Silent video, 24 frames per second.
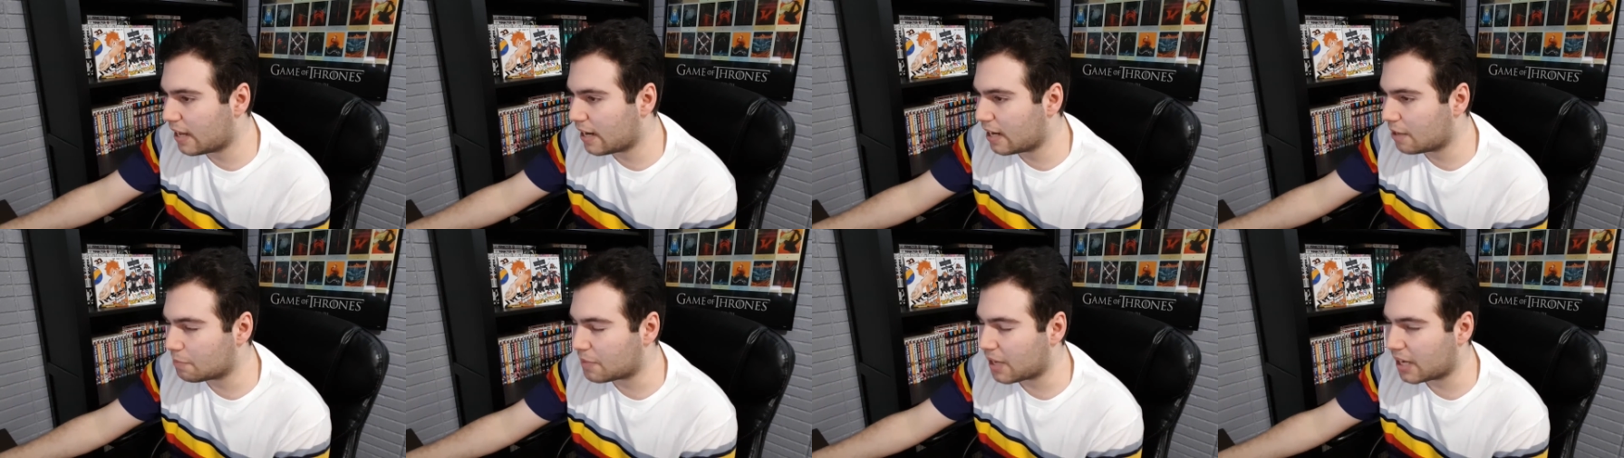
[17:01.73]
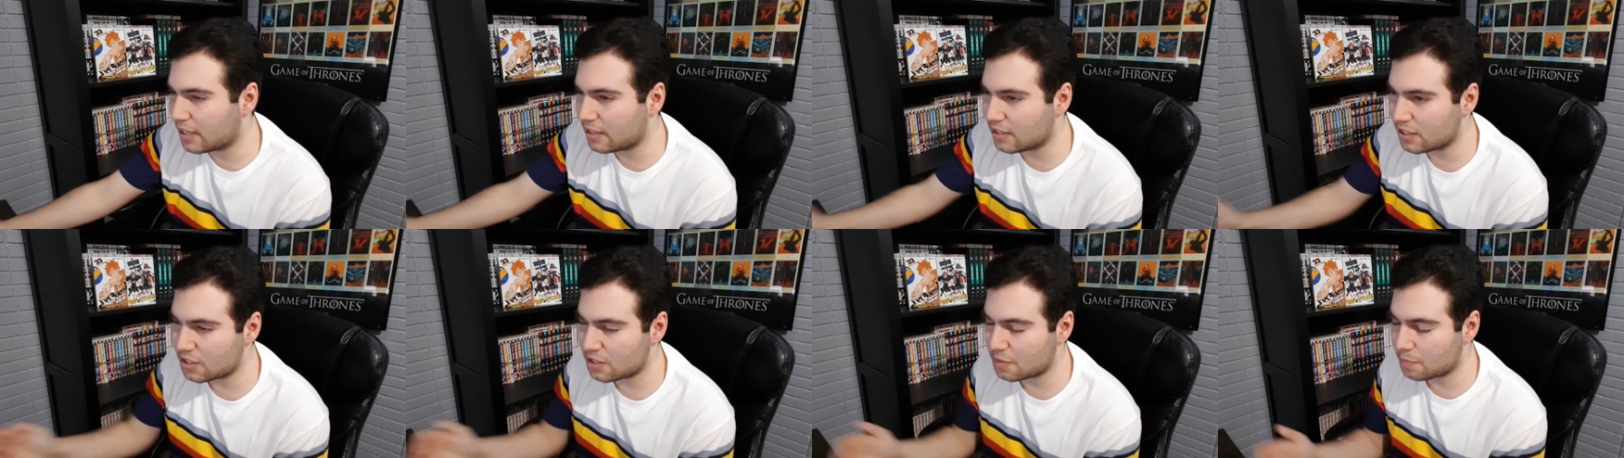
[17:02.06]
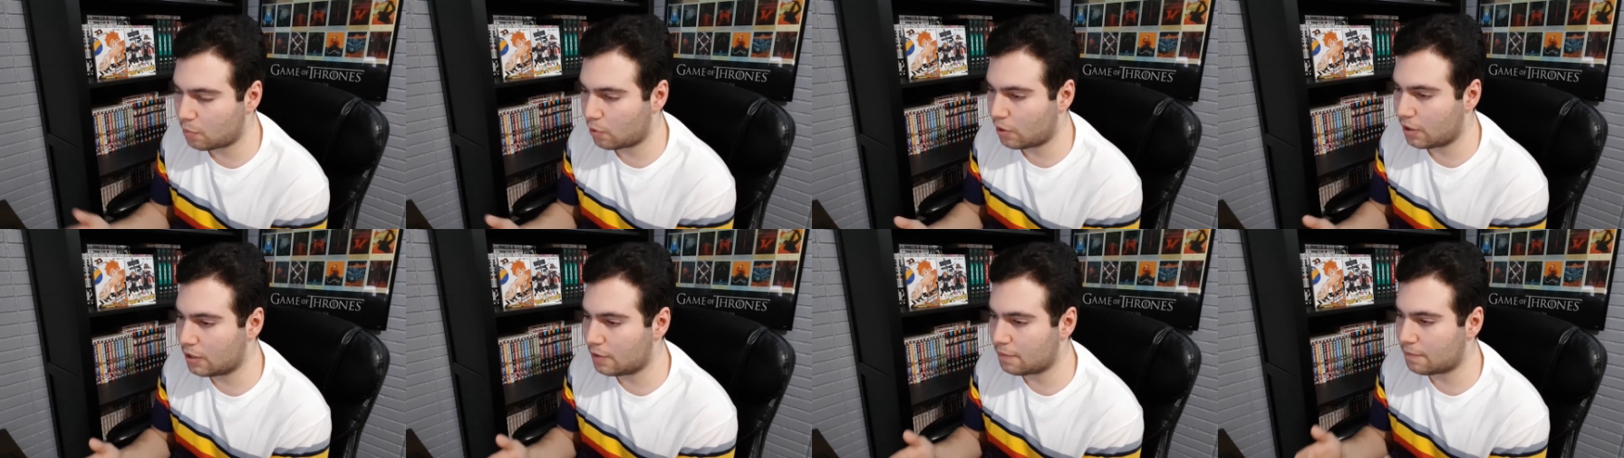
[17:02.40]
and I'm kind of
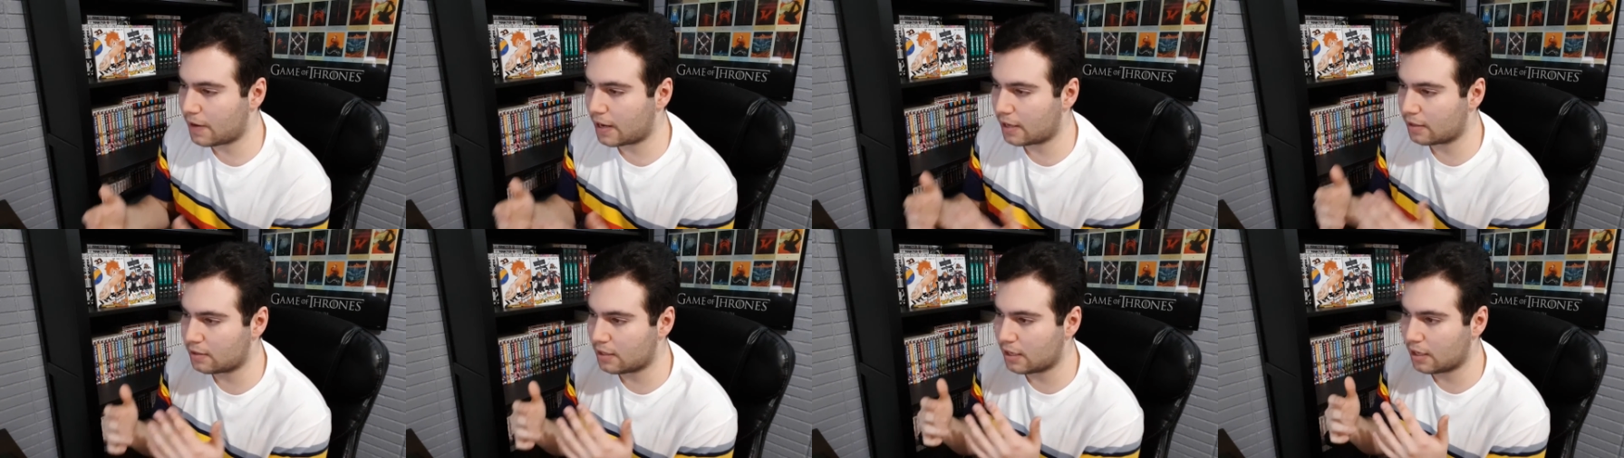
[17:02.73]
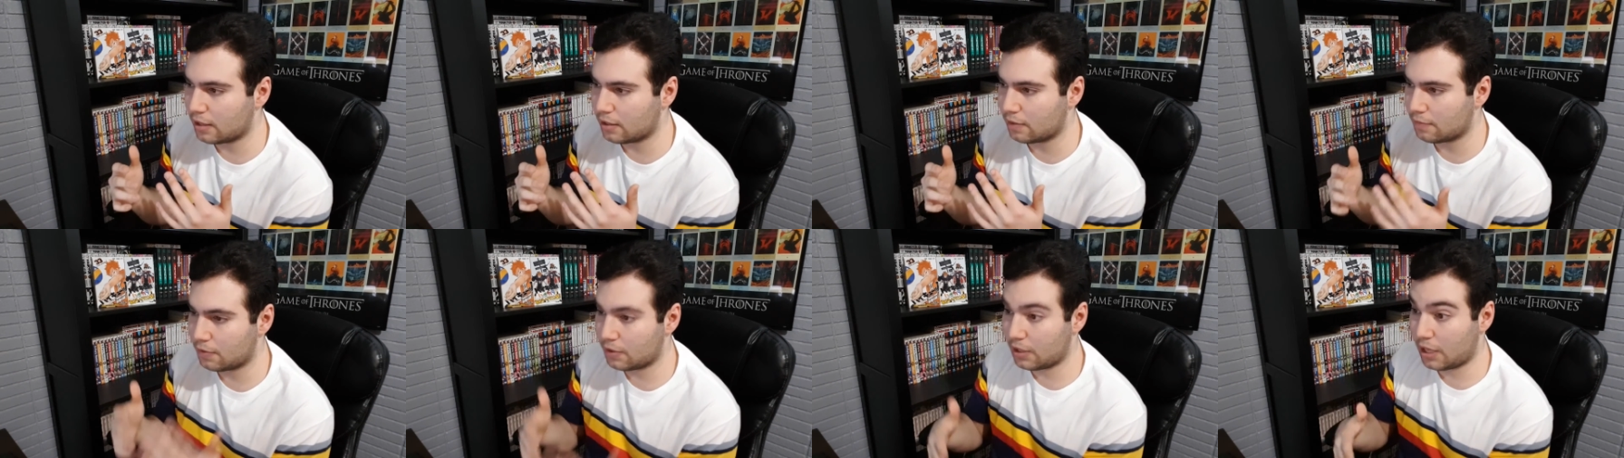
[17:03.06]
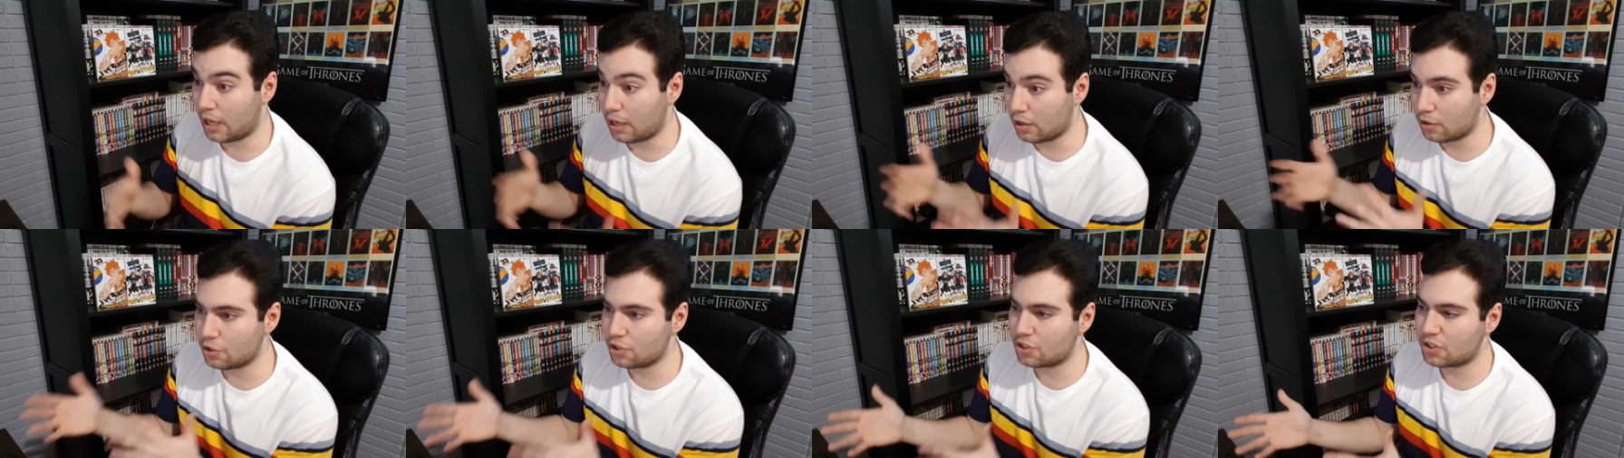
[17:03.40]
disappointed the fact that for the
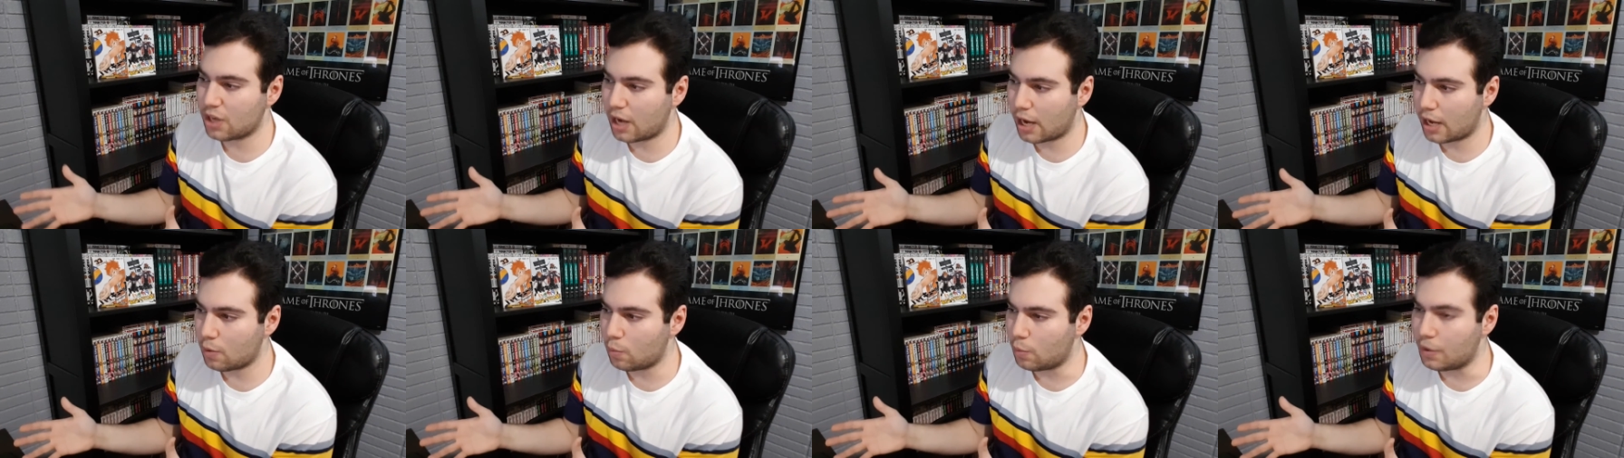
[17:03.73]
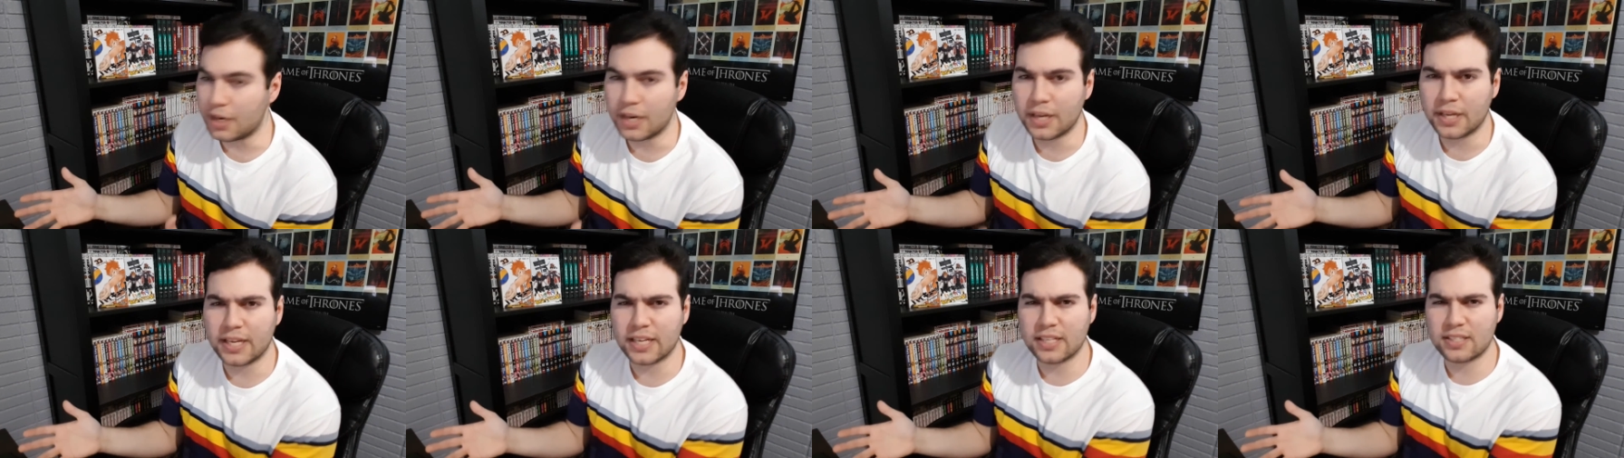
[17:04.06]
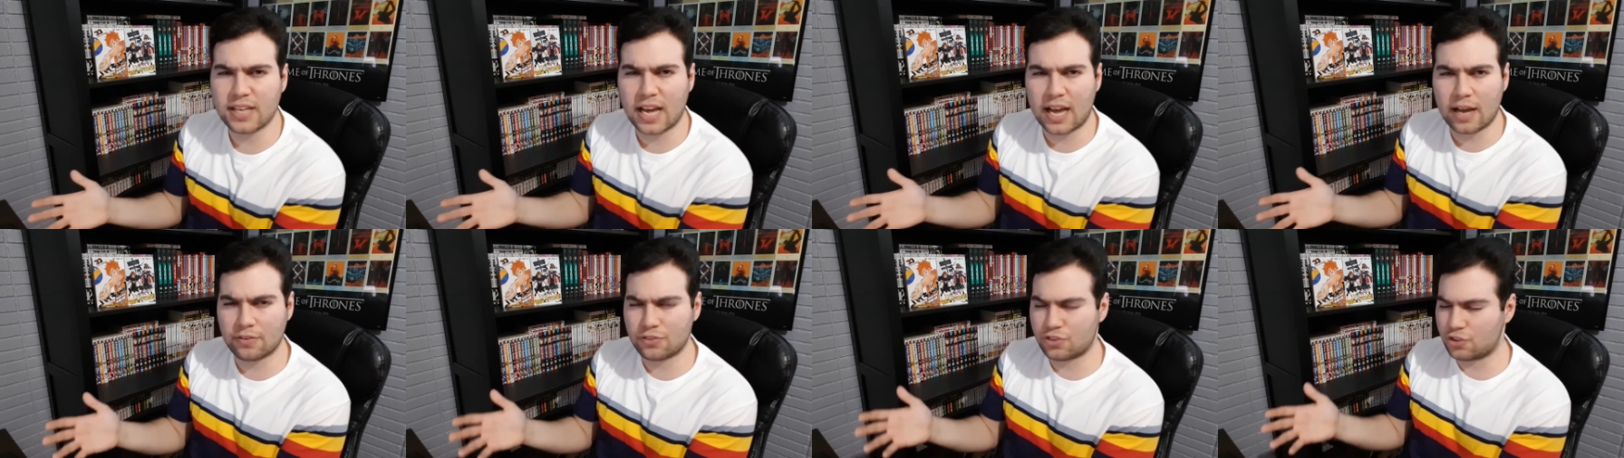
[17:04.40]
English side we didn't get
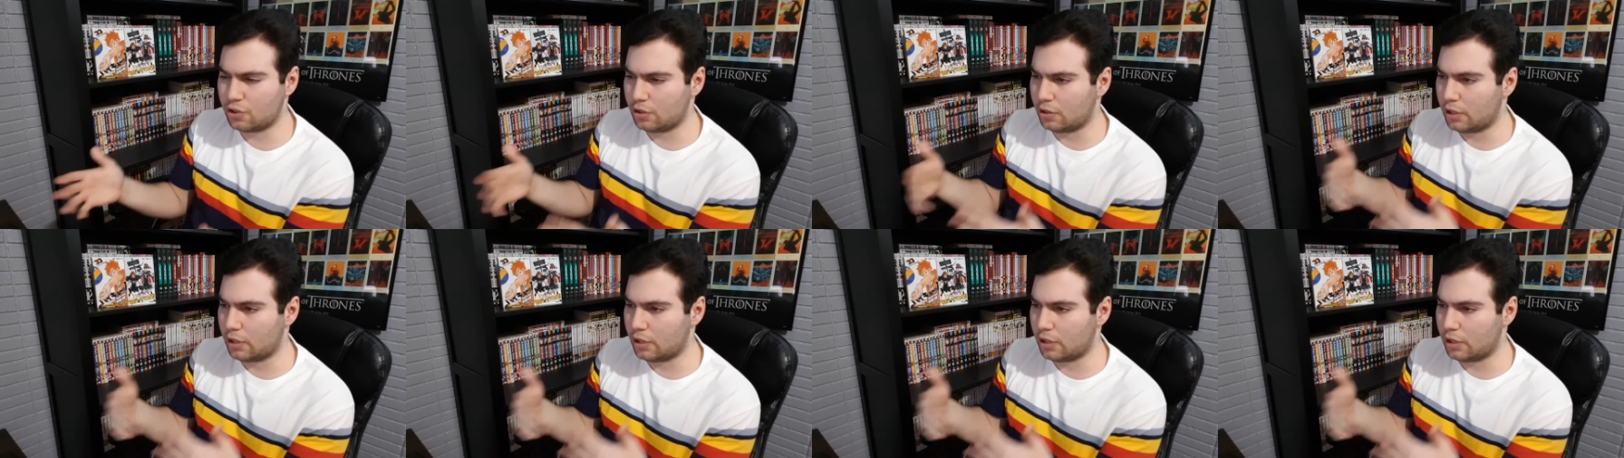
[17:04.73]
to actually